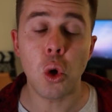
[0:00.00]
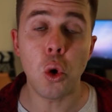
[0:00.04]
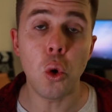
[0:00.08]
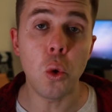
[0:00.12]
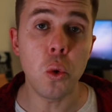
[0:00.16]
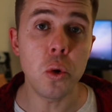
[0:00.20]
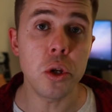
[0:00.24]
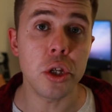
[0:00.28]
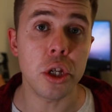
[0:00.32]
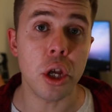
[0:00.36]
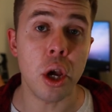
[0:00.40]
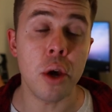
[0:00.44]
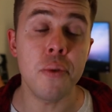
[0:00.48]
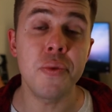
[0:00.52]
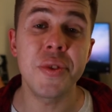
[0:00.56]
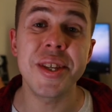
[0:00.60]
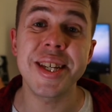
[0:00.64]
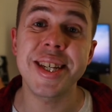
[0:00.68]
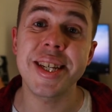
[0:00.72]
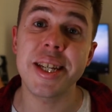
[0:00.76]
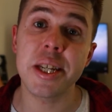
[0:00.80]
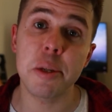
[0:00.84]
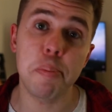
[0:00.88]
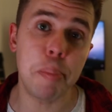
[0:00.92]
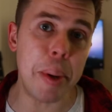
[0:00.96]
Also, the
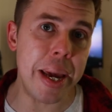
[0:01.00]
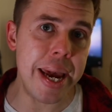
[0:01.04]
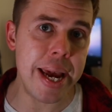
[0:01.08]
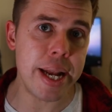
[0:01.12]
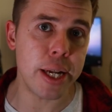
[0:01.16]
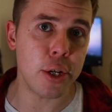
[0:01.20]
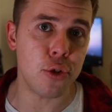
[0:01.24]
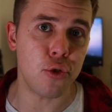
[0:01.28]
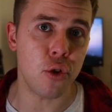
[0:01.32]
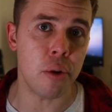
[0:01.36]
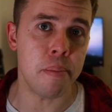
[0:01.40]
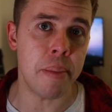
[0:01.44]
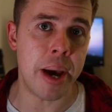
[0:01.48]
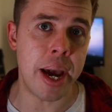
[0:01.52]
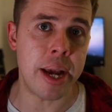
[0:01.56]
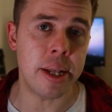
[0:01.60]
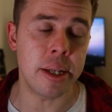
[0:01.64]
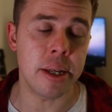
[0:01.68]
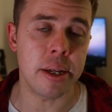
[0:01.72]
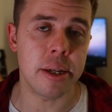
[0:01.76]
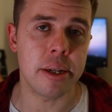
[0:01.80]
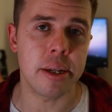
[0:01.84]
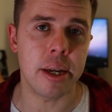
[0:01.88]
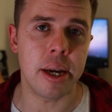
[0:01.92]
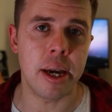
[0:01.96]
speed has
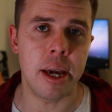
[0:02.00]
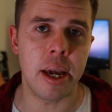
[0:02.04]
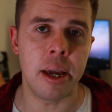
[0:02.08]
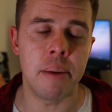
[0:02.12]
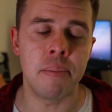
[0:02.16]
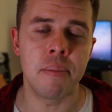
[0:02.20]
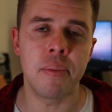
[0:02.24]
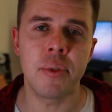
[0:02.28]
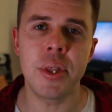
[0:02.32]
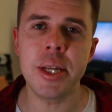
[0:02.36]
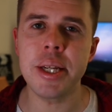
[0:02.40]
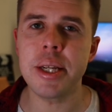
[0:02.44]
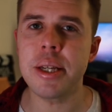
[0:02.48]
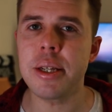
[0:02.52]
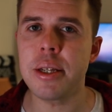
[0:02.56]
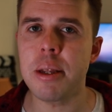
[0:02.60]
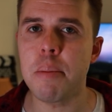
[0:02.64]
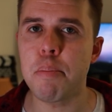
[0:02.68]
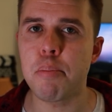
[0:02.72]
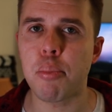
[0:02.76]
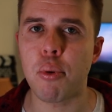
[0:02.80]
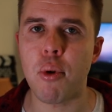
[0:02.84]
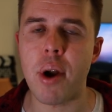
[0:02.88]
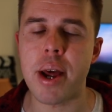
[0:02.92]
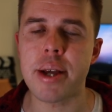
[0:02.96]
remained the same. This is
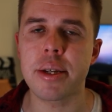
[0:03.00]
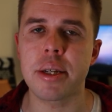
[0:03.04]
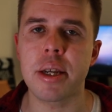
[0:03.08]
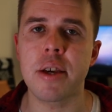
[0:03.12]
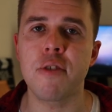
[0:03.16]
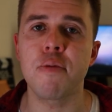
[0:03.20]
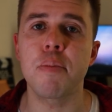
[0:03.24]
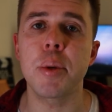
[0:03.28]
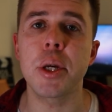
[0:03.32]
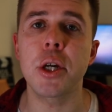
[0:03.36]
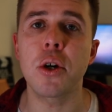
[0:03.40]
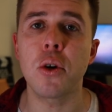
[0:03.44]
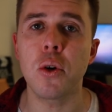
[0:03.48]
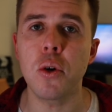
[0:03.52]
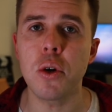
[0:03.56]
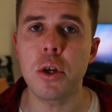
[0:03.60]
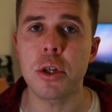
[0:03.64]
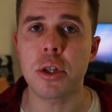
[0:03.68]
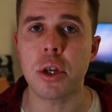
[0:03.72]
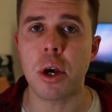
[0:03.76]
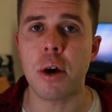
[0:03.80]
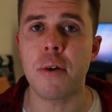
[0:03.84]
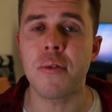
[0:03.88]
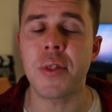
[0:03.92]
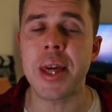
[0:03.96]
impressive
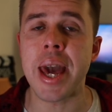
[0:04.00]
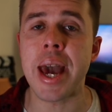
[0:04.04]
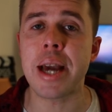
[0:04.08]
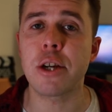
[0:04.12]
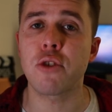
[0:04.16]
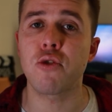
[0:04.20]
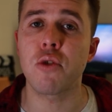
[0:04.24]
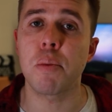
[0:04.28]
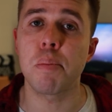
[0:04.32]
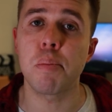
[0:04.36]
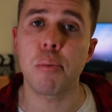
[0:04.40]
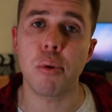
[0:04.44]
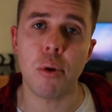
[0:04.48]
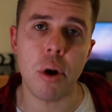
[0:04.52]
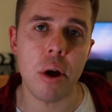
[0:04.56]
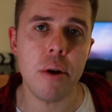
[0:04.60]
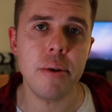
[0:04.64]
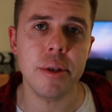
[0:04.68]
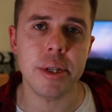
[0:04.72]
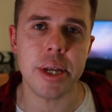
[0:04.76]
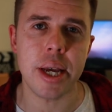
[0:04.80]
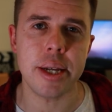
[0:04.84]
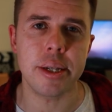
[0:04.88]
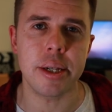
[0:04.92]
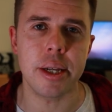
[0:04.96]
because of the extra
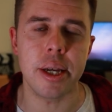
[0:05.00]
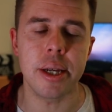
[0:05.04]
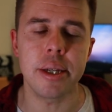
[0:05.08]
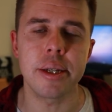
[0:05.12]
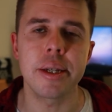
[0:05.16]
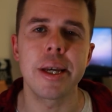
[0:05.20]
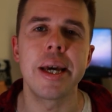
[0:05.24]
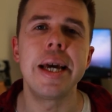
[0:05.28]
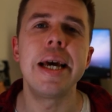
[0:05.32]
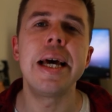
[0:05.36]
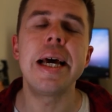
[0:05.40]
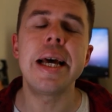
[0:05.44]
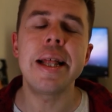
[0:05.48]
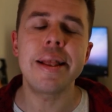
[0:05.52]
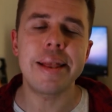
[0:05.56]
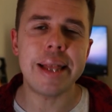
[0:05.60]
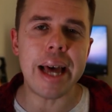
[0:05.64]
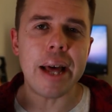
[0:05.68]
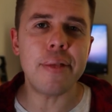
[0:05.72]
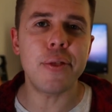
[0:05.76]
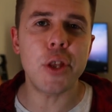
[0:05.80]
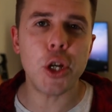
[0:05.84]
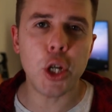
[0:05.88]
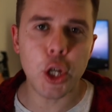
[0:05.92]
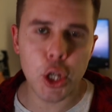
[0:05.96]
processes
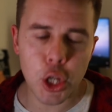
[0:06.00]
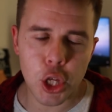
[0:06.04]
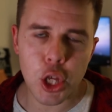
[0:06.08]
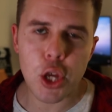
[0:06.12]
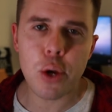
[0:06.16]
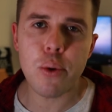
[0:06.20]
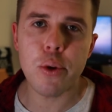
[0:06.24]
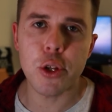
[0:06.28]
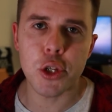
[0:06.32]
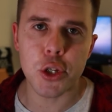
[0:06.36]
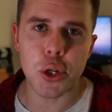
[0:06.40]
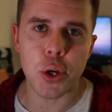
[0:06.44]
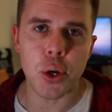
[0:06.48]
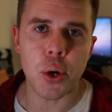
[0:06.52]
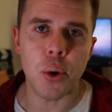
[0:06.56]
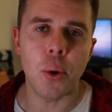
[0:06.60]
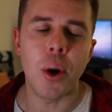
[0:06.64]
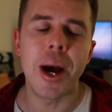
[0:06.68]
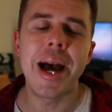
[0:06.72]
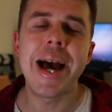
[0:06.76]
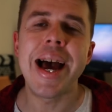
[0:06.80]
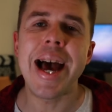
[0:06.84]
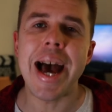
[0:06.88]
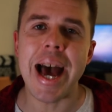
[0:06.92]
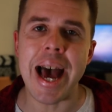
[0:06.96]
that the Q
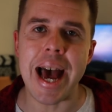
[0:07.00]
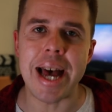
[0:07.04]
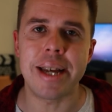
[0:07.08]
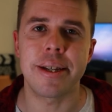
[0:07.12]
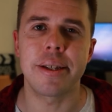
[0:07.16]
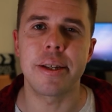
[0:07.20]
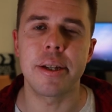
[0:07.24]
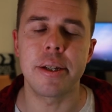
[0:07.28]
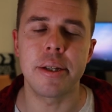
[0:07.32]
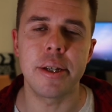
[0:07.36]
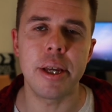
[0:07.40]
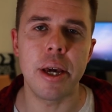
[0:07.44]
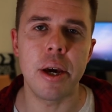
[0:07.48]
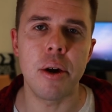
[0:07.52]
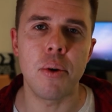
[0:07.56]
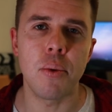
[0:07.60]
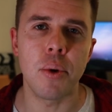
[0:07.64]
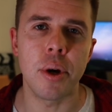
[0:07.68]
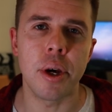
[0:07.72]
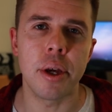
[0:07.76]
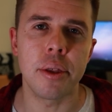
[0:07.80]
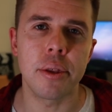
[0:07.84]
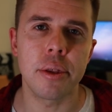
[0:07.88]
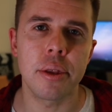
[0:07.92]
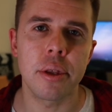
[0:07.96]
two has to deal
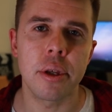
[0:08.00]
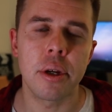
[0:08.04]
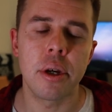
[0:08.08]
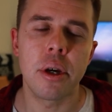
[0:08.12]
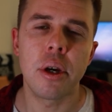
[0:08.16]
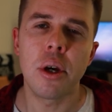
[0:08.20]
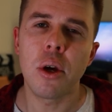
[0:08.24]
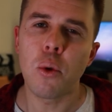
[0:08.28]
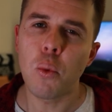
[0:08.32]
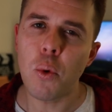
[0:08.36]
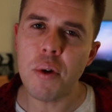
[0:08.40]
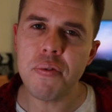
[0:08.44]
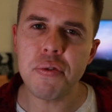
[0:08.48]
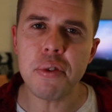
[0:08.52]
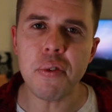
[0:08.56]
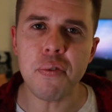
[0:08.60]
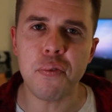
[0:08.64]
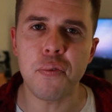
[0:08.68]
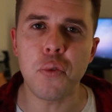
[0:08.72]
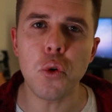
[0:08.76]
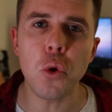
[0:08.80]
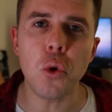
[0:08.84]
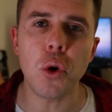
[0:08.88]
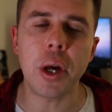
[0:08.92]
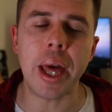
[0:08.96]
with. With the
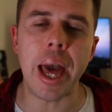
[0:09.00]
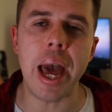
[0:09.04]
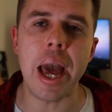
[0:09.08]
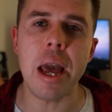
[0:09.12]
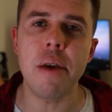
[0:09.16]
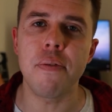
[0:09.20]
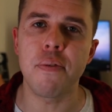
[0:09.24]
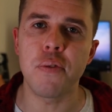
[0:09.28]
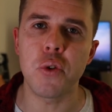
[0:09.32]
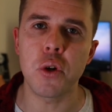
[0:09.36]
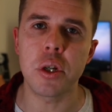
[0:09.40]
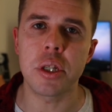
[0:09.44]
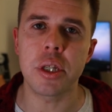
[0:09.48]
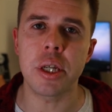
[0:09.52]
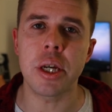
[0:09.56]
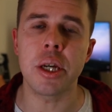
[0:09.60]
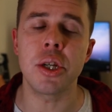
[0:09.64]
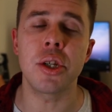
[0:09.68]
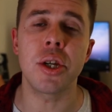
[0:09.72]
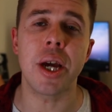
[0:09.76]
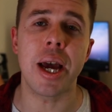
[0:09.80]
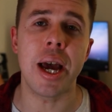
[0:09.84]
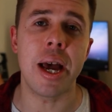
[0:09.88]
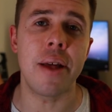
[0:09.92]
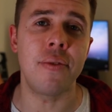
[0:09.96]
four K
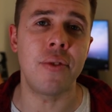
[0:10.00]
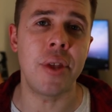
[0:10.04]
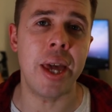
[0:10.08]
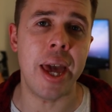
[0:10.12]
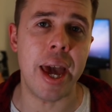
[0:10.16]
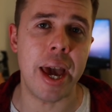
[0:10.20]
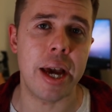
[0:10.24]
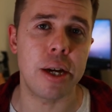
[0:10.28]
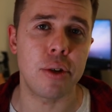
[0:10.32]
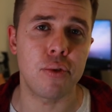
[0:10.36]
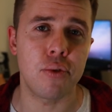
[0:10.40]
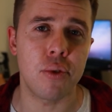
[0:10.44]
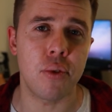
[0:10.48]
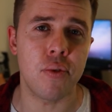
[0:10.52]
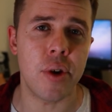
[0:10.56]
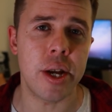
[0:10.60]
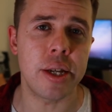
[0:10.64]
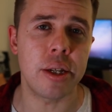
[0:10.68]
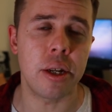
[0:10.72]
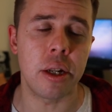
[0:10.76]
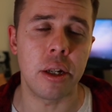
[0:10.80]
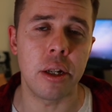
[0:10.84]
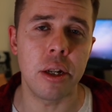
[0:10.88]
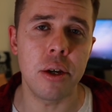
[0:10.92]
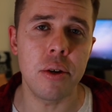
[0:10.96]
footage and the extra
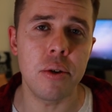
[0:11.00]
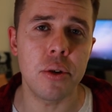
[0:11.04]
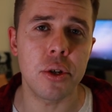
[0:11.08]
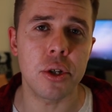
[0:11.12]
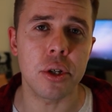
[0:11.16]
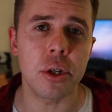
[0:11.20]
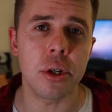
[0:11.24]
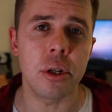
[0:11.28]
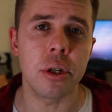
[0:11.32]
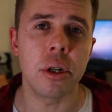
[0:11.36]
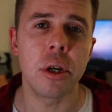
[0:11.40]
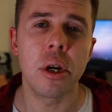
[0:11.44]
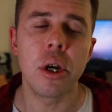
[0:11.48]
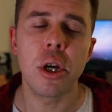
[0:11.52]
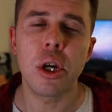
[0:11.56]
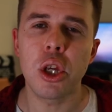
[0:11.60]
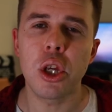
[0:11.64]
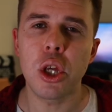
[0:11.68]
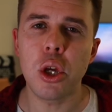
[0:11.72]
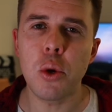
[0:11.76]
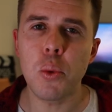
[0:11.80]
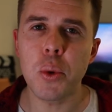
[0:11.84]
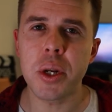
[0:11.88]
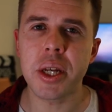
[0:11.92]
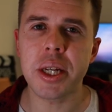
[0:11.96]
resolution,
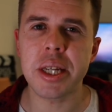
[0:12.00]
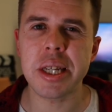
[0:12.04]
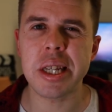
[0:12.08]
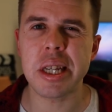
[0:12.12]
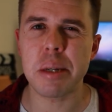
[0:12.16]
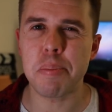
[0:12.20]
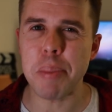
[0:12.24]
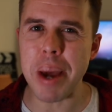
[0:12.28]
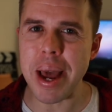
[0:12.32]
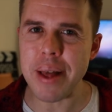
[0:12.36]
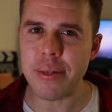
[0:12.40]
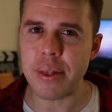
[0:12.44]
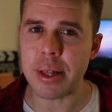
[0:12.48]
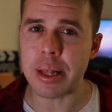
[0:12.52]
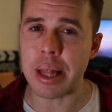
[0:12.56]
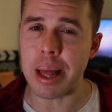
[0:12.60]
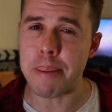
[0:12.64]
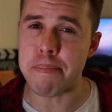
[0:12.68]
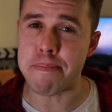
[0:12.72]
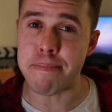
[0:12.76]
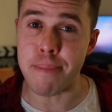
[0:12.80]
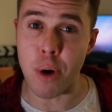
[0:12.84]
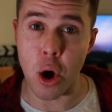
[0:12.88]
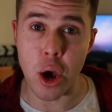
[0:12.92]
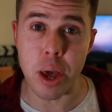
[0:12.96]
you would expect that
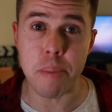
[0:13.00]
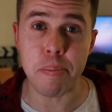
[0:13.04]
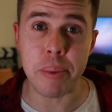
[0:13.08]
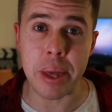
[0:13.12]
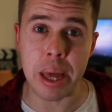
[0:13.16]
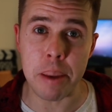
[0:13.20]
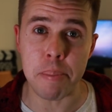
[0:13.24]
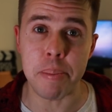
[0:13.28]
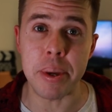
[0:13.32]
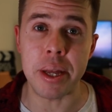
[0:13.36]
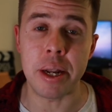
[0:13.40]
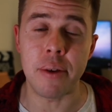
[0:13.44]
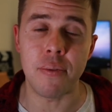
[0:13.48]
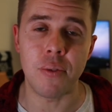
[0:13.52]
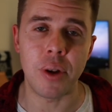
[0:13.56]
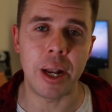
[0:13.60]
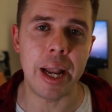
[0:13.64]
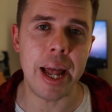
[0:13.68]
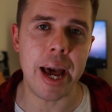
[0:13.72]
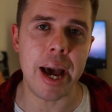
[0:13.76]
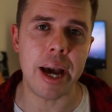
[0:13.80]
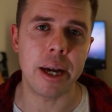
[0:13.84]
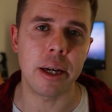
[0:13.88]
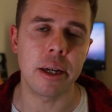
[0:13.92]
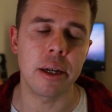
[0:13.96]
there might be a bit of
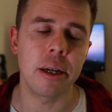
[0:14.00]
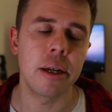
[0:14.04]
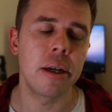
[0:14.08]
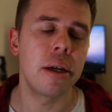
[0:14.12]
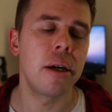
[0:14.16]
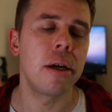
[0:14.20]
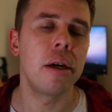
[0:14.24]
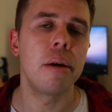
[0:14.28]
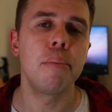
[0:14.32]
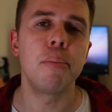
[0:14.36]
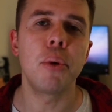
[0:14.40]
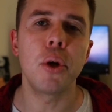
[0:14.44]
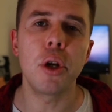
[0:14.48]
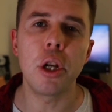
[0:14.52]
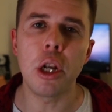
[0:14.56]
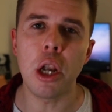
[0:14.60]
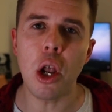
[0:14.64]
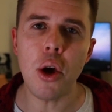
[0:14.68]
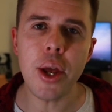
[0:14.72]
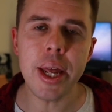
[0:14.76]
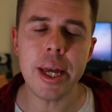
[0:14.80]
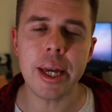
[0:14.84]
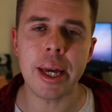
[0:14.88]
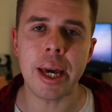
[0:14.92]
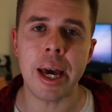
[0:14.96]
lag, but
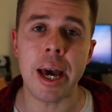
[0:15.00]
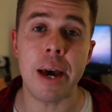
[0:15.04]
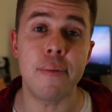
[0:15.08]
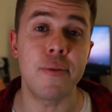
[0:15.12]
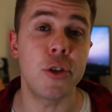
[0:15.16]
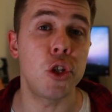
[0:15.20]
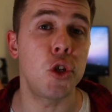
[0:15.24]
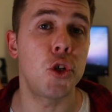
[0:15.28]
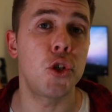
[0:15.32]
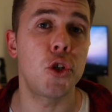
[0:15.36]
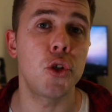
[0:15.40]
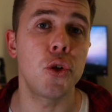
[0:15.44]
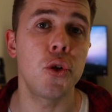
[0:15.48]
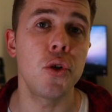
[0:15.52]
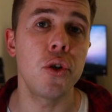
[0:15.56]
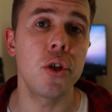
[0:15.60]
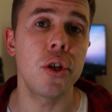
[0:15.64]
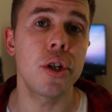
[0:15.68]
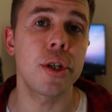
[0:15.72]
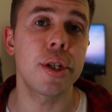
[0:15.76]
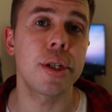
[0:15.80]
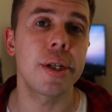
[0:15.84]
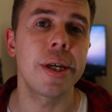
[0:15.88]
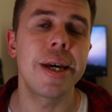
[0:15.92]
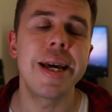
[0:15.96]
Leica have ensured
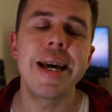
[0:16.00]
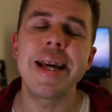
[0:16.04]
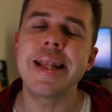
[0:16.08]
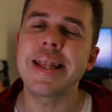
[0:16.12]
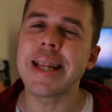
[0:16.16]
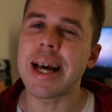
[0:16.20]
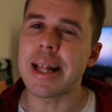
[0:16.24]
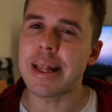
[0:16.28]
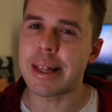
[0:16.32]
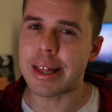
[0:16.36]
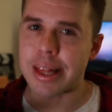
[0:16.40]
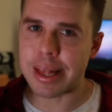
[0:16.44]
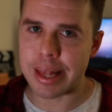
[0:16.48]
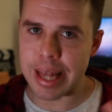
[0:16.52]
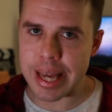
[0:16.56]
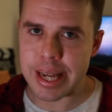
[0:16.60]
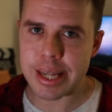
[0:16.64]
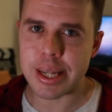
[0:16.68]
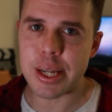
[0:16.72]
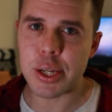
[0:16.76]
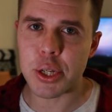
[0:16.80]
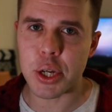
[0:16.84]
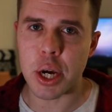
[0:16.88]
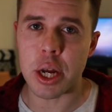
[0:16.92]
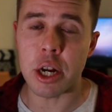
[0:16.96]
us that
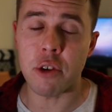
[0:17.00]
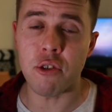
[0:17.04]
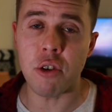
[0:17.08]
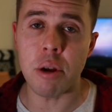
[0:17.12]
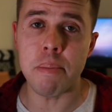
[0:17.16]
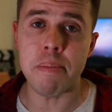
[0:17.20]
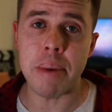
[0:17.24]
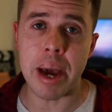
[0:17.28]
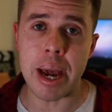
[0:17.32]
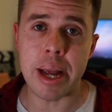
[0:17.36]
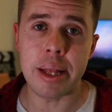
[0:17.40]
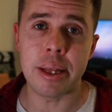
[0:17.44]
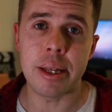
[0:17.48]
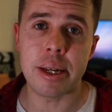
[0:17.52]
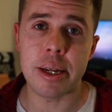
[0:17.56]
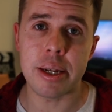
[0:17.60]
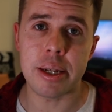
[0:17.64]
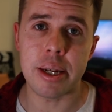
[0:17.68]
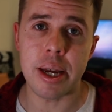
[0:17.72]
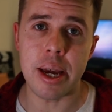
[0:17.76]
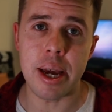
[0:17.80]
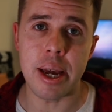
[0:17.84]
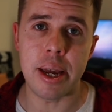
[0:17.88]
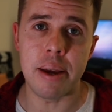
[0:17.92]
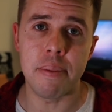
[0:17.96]
this is going to remain the
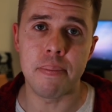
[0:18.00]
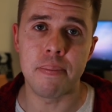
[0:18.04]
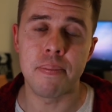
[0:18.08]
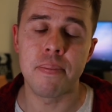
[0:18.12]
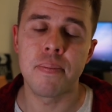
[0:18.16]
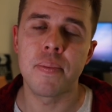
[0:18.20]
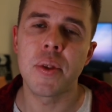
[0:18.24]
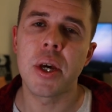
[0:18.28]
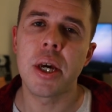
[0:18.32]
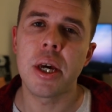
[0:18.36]
same.